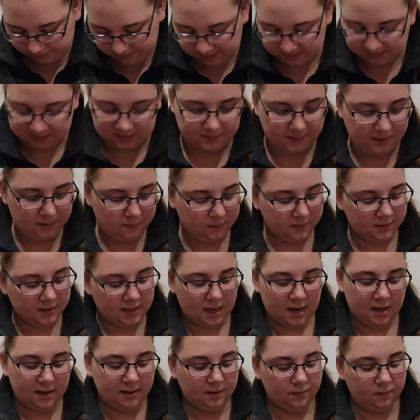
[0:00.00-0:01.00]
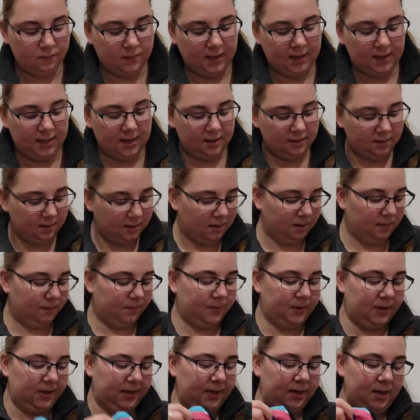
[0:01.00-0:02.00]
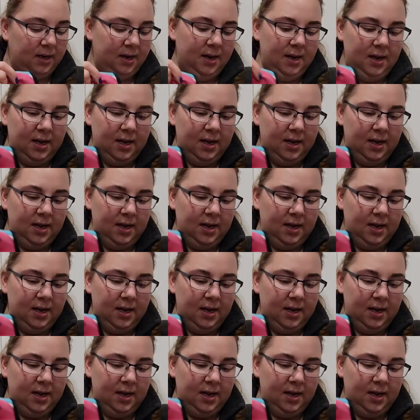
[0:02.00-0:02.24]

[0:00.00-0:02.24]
It's made with cotton and rayon, but,